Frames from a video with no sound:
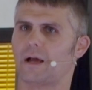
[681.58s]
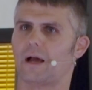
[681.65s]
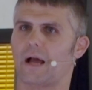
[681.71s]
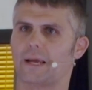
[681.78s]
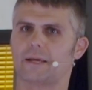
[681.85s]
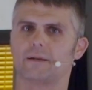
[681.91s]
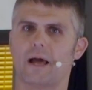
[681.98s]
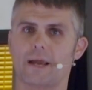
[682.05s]

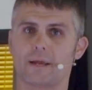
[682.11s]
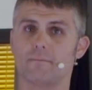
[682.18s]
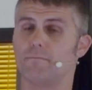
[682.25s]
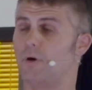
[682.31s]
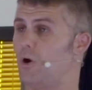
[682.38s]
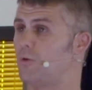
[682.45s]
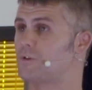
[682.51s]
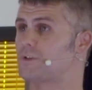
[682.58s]
I can
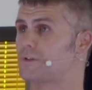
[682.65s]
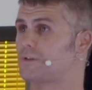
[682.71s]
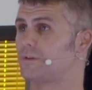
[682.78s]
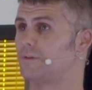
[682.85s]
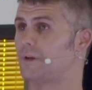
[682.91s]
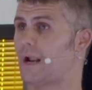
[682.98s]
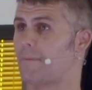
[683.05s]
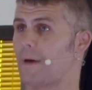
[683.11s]
boast
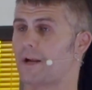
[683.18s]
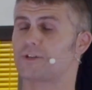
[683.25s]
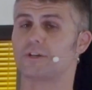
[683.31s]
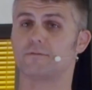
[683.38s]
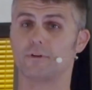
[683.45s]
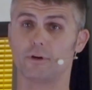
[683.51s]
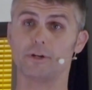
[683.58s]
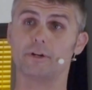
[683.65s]
that I'm
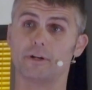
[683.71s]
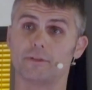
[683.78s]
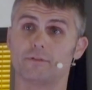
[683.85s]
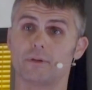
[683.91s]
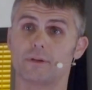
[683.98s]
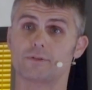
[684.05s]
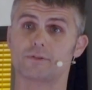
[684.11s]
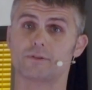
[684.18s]
actually very good at
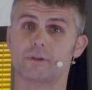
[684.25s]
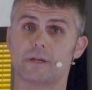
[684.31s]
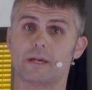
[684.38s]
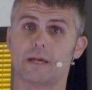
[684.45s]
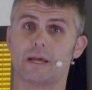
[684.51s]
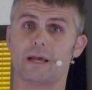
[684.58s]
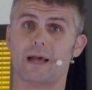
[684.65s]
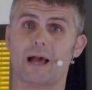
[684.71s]
this.
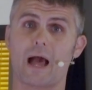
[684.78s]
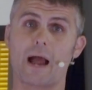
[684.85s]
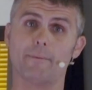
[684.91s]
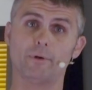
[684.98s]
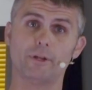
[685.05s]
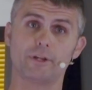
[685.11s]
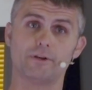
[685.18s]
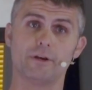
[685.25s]

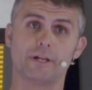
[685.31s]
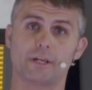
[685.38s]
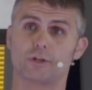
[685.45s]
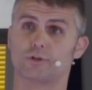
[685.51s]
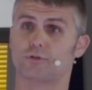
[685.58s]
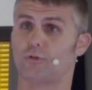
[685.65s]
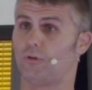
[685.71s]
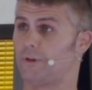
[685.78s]
I'm really good at
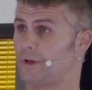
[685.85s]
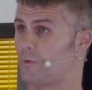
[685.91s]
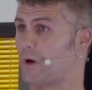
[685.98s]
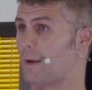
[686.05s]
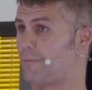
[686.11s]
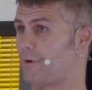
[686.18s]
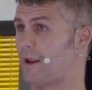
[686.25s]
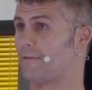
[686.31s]
controlling
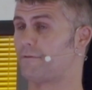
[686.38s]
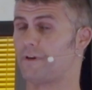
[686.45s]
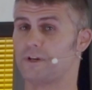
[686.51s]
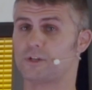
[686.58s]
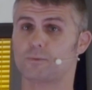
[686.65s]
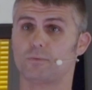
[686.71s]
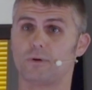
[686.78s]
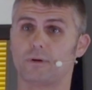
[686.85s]
what I put on
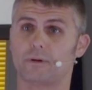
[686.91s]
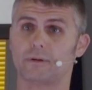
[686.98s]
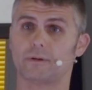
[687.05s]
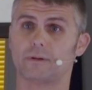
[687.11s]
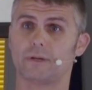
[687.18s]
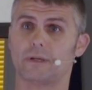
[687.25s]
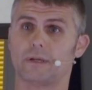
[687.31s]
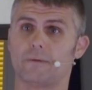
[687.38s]
Facebook,
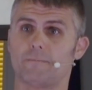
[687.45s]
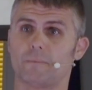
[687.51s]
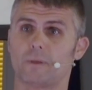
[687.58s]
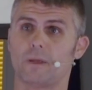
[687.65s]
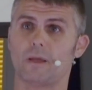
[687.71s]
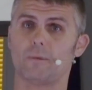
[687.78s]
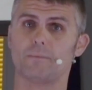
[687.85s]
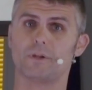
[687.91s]

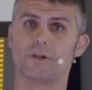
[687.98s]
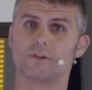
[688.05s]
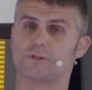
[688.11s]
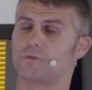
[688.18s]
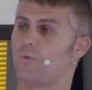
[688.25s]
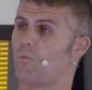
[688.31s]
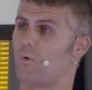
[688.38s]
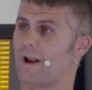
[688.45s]

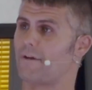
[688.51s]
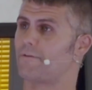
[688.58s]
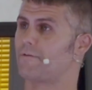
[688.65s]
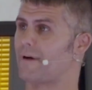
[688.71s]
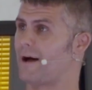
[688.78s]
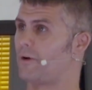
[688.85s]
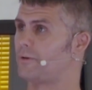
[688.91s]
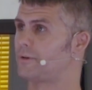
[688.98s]
because what I've
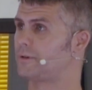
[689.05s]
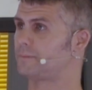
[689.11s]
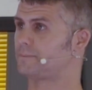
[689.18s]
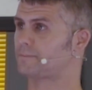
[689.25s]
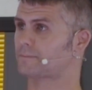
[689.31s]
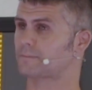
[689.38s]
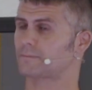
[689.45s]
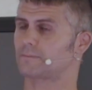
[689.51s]
found,
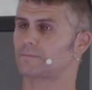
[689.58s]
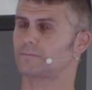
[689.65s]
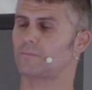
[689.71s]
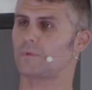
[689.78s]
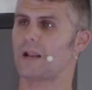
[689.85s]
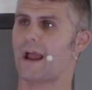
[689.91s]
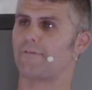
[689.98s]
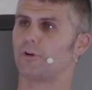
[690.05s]

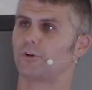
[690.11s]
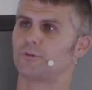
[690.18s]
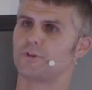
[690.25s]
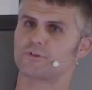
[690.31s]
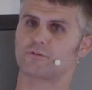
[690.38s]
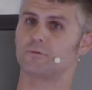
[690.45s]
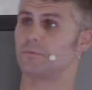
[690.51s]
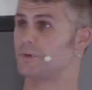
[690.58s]
I've learned
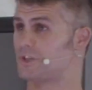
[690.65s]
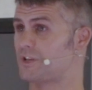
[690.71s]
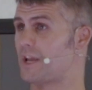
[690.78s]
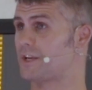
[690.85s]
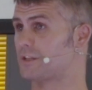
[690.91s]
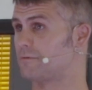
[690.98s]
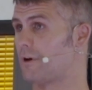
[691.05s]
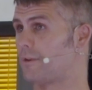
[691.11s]
this from the
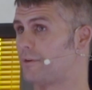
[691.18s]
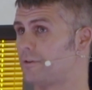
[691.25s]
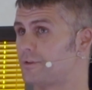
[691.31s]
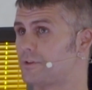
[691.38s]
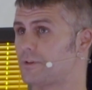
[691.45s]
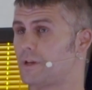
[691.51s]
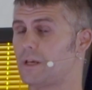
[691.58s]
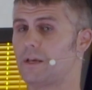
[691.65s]
mistakes of
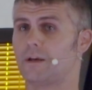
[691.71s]
others.